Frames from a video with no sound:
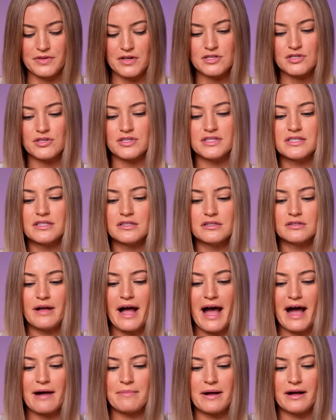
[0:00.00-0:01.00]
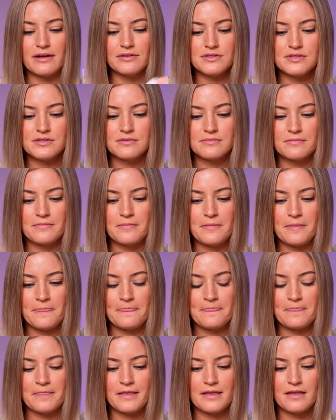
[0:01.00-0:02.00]
So this is the little hat mount.
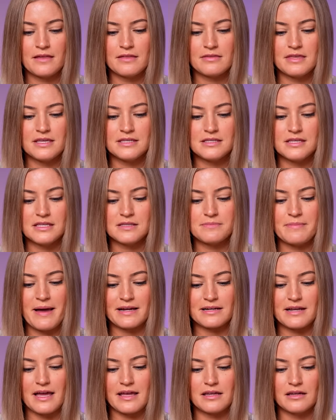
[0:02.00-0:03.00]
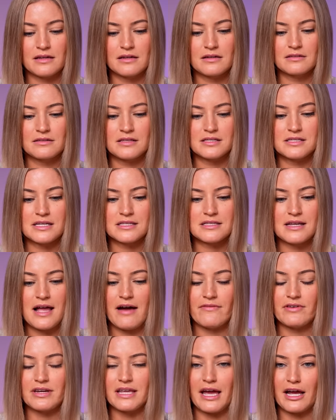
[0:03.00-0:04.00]
This is magnetic. This doesn't
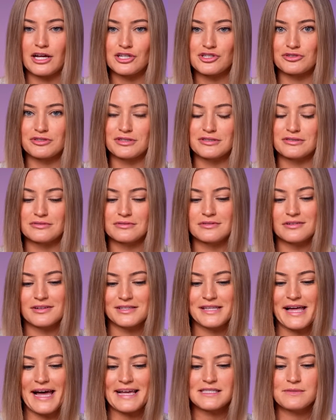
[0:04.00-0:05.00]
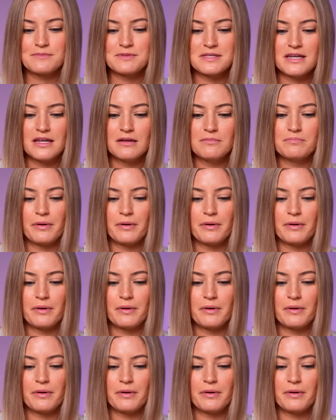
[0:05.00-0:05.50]
have any extra little clasps in it,